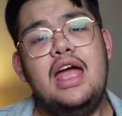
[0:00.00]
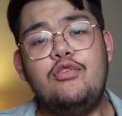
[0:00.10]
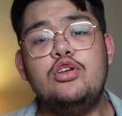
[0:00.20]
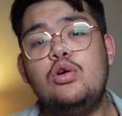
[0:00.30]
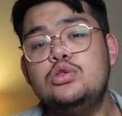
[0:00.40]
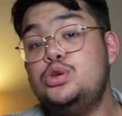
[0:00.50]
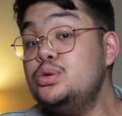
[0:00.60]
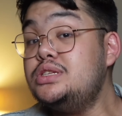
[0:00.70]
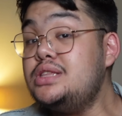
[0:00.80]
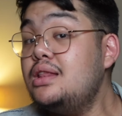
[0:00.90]
And for those
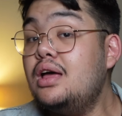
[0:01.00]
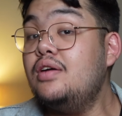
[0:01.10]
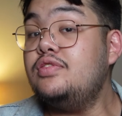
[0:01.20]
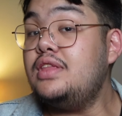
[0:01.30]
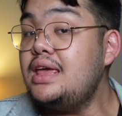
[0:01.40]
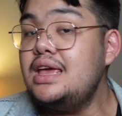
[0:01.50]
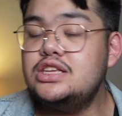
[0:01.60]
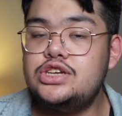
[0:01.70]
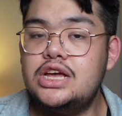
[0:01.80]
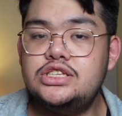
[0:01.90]
who still love
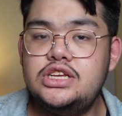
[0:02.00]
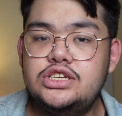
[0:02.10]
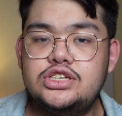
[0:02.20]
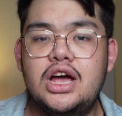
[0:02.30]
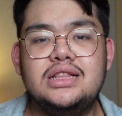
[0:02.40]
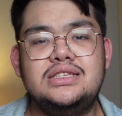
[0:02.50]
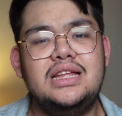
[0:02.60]
taking Gen Z shots,